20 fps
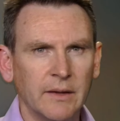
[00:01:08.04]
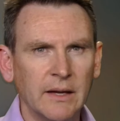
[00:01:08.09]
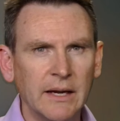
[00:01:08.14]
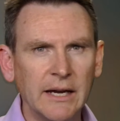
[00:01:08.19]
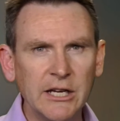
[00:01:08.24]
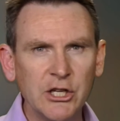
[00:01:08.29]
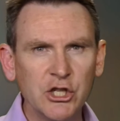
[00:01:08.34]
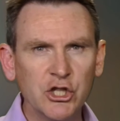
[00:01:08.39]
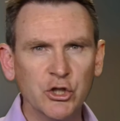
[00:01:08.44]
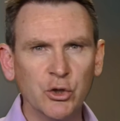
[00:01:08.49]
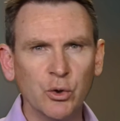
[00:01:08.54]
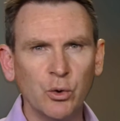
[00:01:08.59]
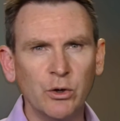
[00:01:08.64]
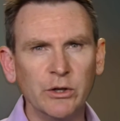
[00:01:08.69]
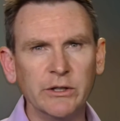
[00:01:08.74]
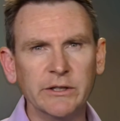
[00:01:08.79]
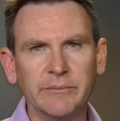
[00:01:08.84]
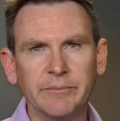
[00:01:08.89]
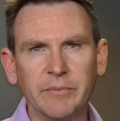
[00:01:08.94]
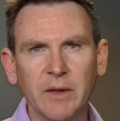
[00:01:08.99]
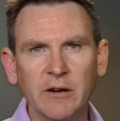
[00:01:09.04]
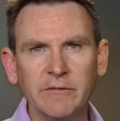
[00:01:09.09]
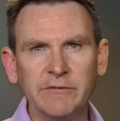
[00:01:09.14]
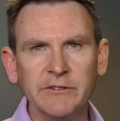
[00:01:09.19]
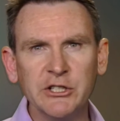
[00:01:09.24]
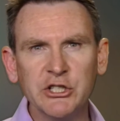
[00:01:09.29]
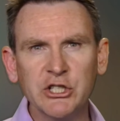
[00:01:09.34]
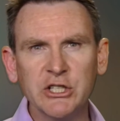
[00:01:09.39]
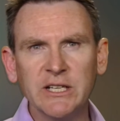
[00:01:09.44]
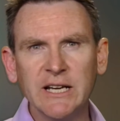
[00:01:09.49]
In short, a
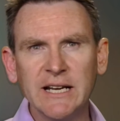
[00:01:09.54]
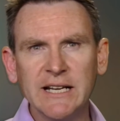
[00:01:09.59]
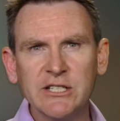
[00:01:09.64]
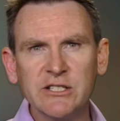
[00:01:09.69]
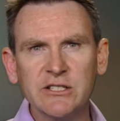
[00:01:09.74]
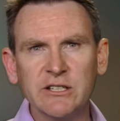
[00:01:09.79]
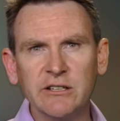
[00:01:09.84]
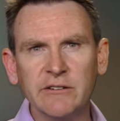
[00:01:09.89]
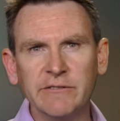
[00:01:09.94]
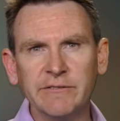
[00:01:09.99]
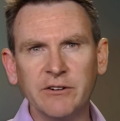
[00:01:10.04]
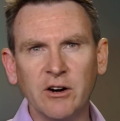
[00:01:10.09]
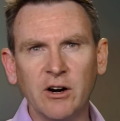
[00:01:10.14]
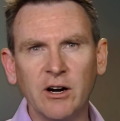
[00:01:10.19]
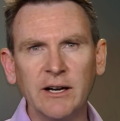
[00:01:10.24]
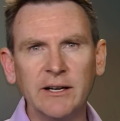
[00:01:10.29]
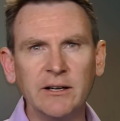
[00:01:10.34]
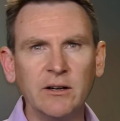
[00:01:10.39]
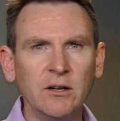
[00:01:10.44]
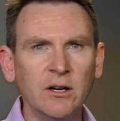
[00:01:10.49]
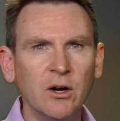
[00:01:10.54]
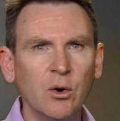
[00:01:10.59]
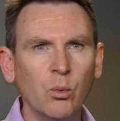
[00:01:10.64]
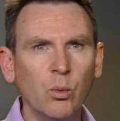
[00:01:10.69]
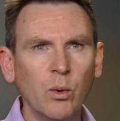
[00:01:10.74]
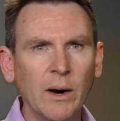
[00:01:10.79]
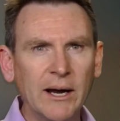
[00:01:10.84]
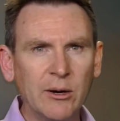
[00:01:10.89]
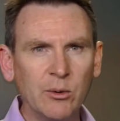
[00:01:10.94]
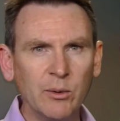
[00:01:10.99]
vision needs to define
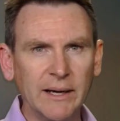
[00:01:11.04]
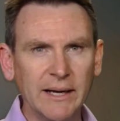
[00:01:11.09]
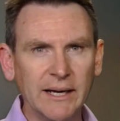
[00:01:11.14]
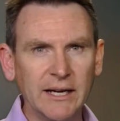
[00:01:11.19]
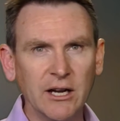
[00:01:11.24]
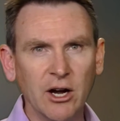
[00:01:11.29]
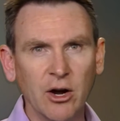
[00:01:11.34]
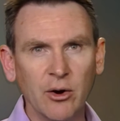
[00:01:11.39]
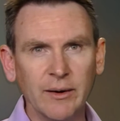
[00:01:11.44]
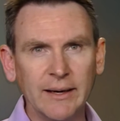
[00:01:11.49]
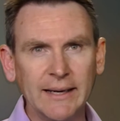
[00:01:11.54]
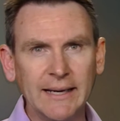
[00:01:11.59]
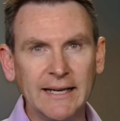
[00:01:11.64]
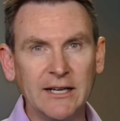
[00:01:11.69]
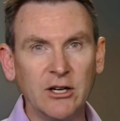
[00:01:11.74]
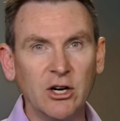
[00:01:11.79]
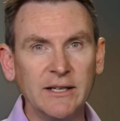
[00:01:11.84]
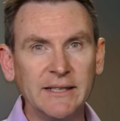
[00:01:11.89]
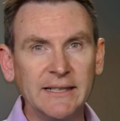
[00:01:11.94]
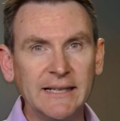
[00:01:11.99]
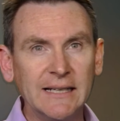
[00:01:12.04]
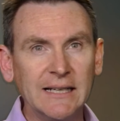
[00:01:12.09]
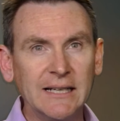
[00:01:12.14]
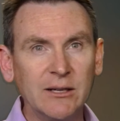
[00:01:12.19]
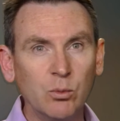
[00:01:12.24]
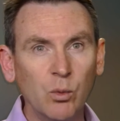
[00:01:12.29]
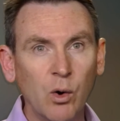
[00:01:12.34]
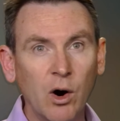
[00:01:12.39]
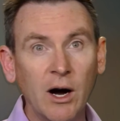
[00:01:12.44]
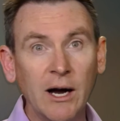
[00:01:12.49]
where we are going and ideally
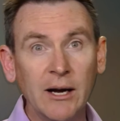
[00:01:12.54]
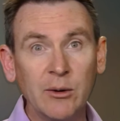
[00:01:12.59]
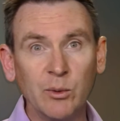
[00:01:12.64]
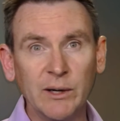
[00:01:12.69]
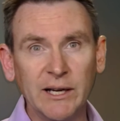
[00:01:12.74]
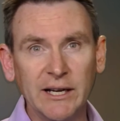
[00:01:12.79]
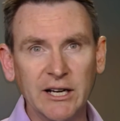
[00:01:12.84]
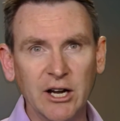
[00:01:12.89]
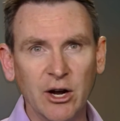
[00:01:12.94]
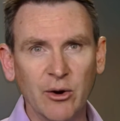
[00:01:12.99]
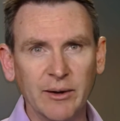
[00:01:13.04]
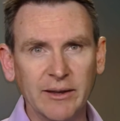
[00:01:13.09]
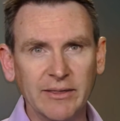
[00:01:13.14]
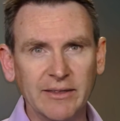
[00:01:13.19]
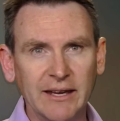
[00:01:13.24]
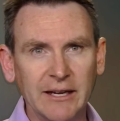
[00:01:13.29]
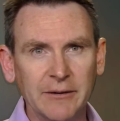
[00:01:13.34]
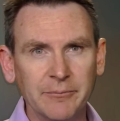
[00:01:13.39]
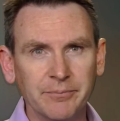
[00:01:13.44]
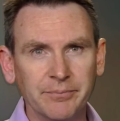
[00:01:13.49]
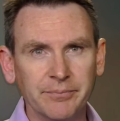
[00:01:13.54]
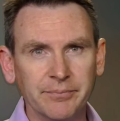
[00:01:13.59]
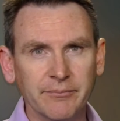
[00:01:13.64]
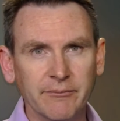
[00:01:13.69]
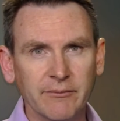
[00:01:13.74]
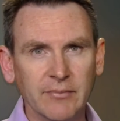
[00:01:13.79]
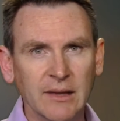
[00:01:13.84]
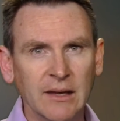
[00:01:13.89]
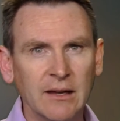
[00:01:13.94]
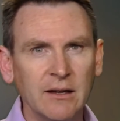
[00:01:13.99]
why we are going there.
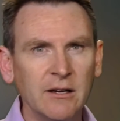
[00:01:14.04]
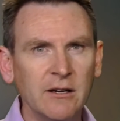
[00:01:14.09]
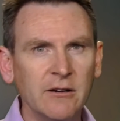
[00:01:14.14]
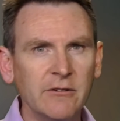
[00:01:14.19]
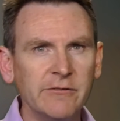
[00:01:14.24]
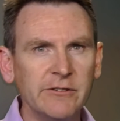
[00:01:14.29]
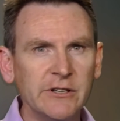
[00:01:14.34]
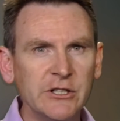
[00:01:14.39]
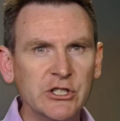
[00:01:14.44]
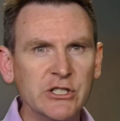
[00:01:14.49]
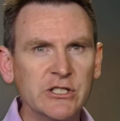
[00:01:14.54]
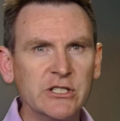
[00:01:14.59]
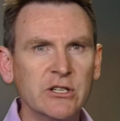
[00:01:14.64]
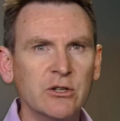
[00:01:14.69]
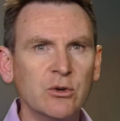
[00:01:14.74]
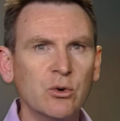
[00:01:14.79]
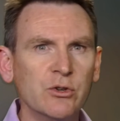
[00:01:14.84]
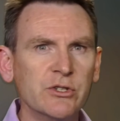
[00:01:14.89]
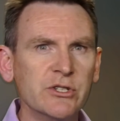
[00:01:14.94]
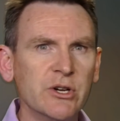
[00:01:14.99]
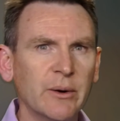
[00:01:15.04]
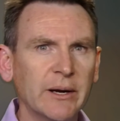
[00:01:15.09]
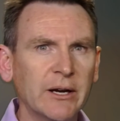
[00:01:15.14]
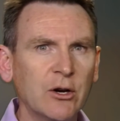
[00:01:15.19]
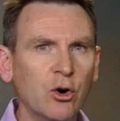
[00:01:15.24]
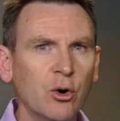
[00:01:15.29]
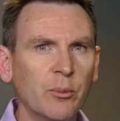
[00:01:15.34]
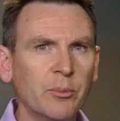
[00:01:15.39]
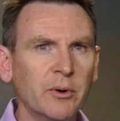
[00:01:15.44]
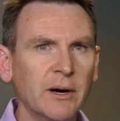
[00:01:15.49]
Visions can also
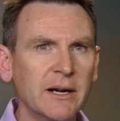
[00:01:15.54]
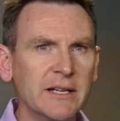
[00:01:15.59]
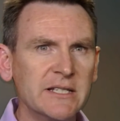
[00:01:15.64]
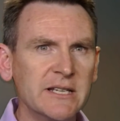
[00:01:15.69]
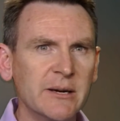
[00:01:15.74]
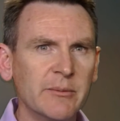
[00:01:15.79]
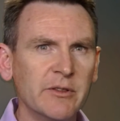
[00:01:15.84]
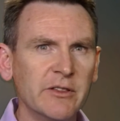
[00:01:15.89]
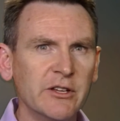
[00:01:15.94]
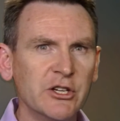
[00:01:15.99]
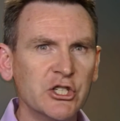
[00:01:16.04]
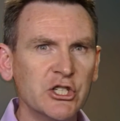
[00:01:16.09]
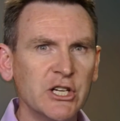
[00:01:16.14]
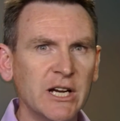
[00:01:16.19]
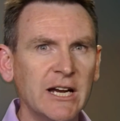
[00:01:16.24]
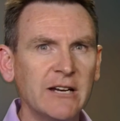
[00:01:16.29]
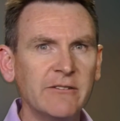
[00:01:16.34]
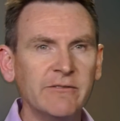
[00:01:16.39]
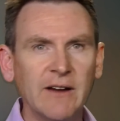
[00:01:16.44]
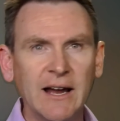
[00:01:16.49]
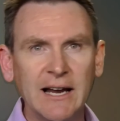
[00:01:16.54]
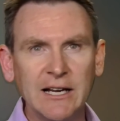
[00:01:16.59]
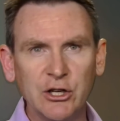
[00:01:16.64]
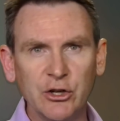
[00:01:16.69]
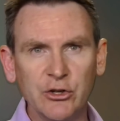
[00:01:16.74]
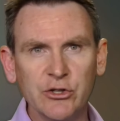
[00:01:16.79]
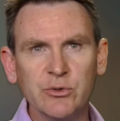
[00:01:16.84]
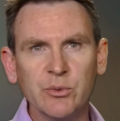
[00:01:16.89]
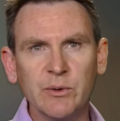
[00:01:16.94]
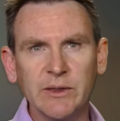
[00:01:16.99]
incorporate some of the shared
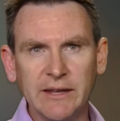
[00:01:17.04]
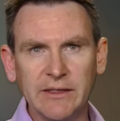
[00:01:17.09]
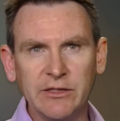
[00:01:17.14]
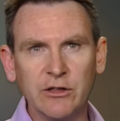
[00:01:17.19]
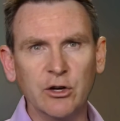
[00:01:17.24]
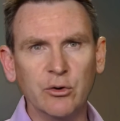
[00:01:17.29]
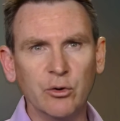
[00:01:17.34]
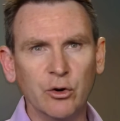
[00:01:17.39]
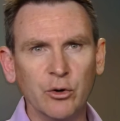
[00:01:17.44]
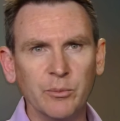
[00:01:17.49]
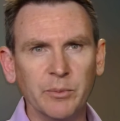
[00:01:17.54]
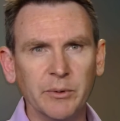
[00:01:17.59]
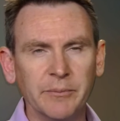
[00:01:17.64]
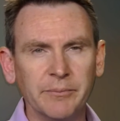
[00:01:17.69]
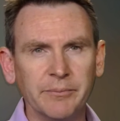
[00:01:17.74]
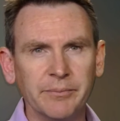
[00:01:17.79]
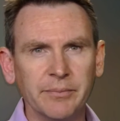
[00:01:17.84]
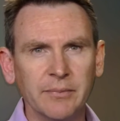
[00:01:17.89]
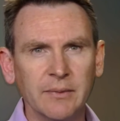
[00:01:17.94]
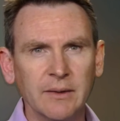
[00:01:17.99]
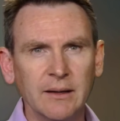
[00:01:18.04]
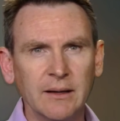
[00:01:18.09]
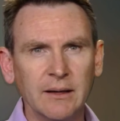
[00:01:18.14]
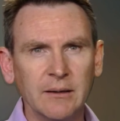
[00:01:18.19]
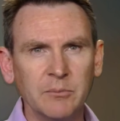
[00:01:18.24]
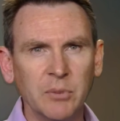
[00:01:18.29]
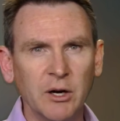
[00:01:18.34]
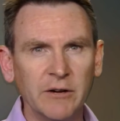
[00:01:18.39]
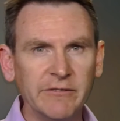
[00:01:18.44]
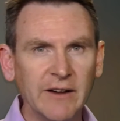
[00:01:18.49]
values within the group.
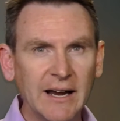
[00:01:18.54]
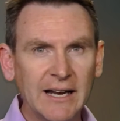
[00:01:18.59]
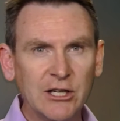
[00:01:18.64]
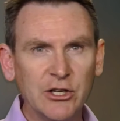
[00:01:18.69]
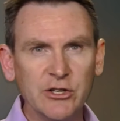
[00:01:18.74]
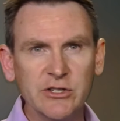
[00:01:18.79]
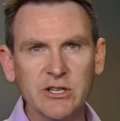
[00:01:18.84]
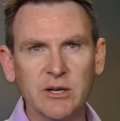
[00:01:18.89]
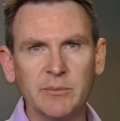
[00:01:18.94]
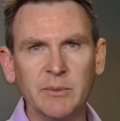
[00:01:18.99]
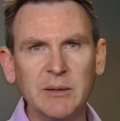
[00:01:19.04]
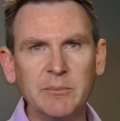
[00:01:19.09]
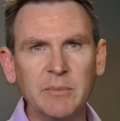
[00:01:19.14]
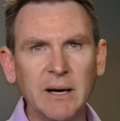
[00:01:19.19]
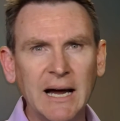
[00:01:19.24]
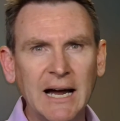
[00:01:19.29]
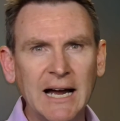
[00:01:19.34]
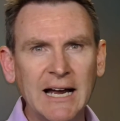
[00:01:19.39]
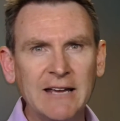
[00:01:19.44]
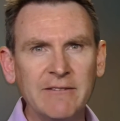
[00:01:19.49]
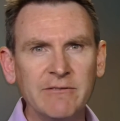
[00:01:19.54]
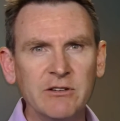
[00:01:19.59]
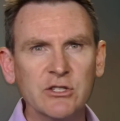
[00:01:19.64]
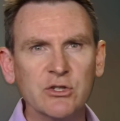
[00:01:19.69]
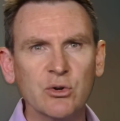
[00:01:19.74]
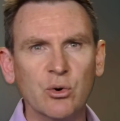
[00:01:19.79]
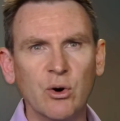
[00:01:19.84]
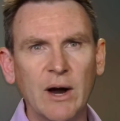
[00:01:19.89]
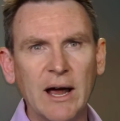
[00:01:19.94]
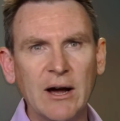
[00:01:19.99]
By values, I mean behaviours
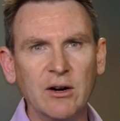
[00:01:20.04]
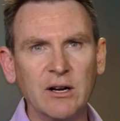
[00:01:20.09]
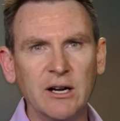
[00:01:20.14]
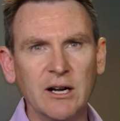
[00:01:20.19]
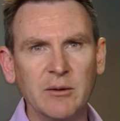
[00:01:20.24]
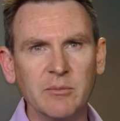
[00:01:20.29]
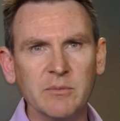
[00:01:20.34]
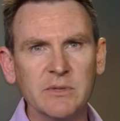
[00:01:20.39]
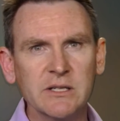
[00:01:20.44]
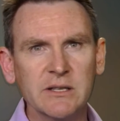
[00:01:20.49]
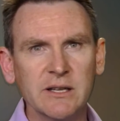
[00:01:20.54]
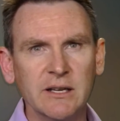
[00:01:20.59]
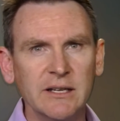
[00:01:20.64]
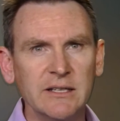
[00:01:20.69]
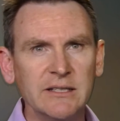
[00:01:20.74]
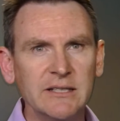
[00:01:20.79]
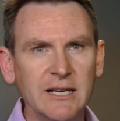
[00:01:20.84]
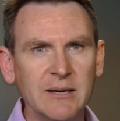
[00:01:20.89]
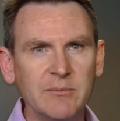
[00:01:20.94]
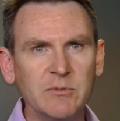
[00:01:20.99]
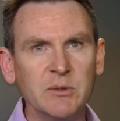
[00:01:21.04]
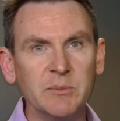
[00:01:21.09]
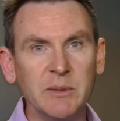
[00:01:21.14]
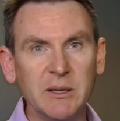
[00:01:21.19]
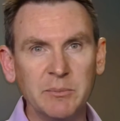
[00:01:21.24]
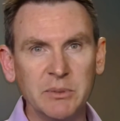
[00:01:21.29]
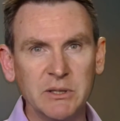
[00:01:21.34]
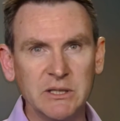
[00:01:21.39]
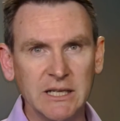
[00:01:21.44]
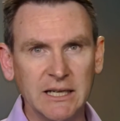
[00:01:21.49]
or outcomes that are deemed to be
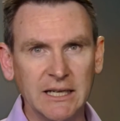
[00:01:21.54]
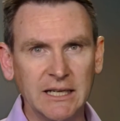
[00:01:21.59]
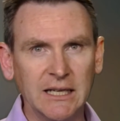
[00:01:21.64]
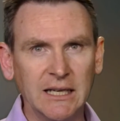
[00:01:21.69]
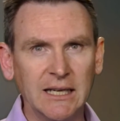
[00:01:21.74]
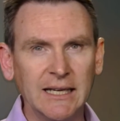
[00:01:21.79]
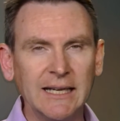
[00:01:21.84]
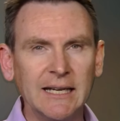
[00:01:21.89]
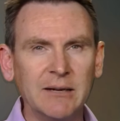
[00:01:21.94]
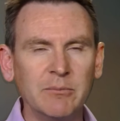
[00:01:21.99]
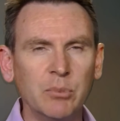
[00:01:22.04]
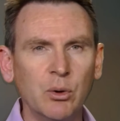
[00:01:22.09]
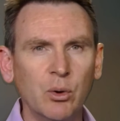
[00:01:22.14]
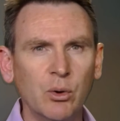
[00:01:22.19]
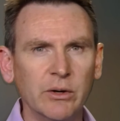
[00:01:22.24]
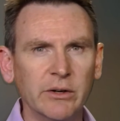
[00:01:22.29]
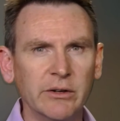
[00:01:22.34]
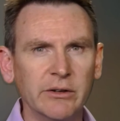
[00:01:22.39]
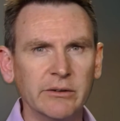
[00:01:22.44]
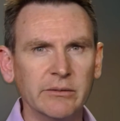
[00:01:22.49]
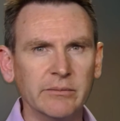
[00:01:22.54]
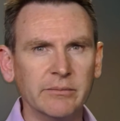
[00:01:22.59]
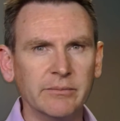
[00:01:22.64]
particularly important.